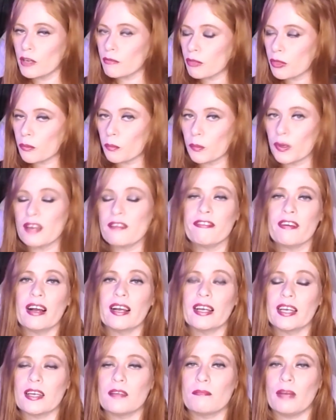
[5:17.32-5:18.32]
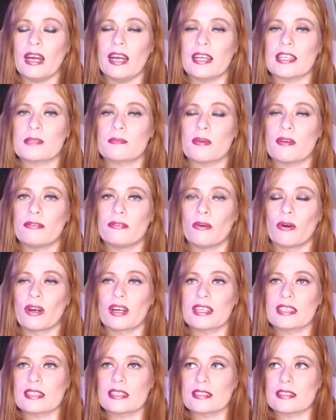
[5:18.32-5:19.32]
You have 3 fucking months
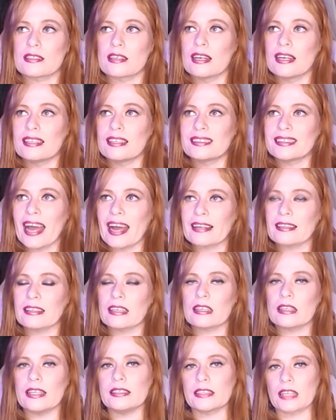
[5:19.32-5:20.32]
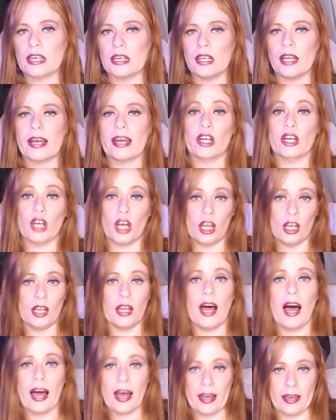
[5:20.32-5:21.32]
before it is technically declared
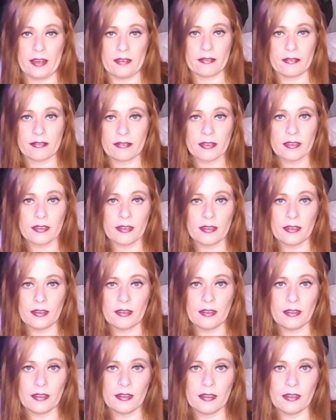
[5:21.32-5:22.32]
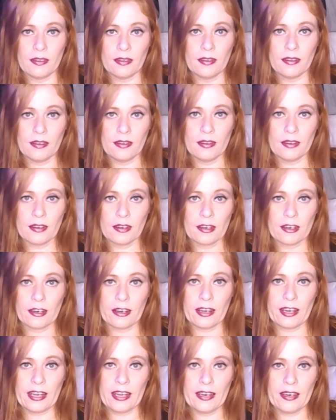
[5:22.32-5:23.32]
alive.
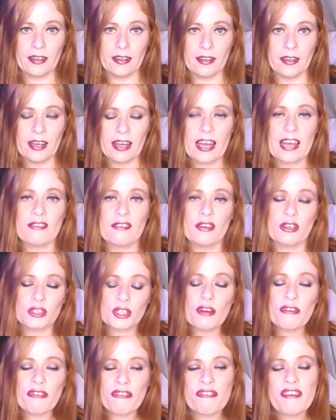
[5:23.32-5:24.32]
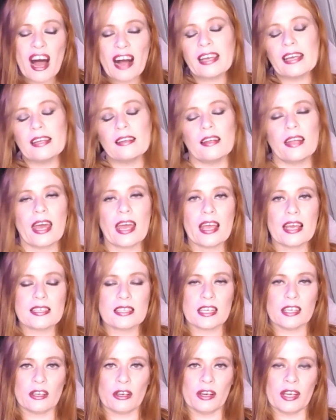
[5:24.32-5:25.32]
All right? If you're too fucking
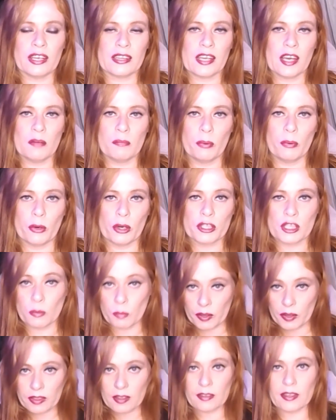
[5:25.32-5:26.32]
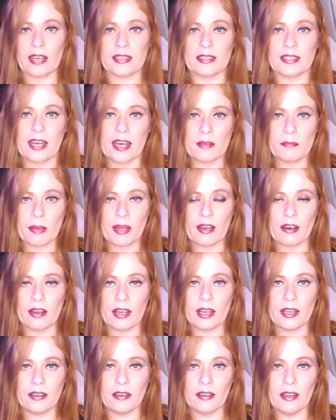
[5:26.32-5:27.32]
lazy to go get the abortion within that time
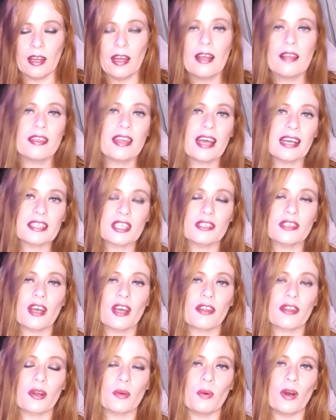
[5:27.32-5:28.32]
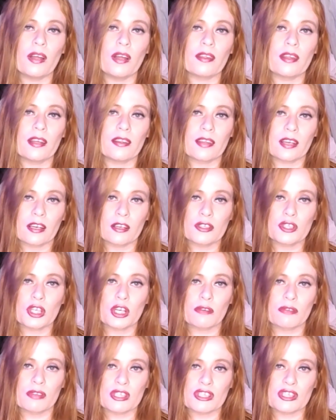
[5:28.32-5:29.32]
period, that's another one that the
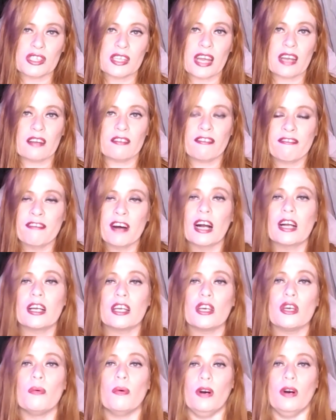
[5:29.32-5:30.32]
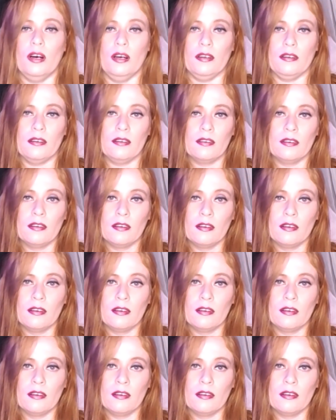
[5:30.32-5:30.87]
conservatives are saying, fuck you on.